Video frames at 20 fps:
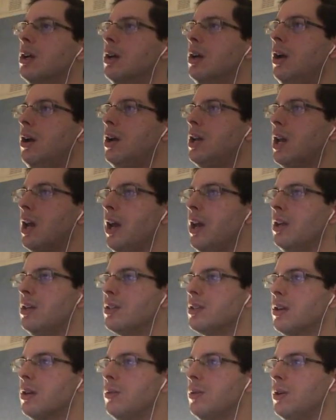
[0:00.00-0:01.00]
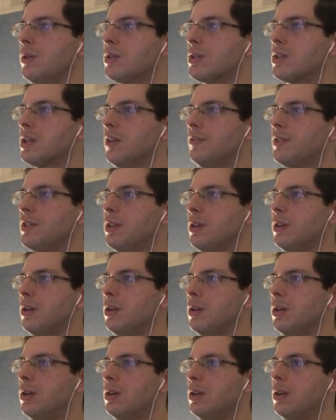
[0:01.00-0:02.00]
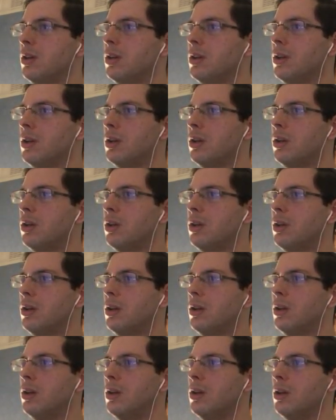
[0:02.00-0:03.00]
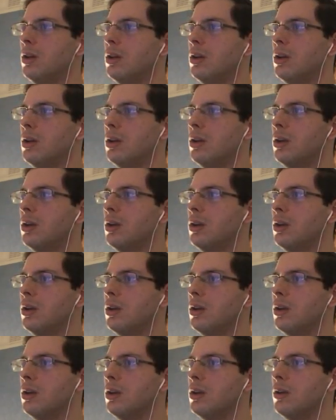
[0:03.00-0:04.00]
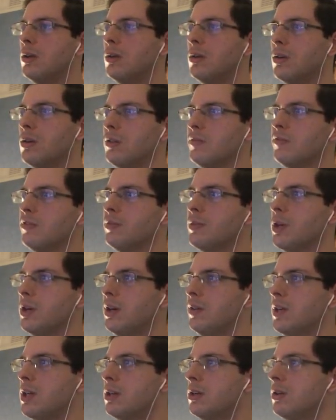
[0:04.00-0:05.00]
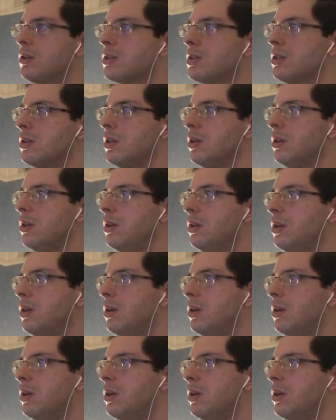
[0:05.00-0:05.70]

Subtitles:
Okay, so we got stuff to do. I've gone from not having a lot to do.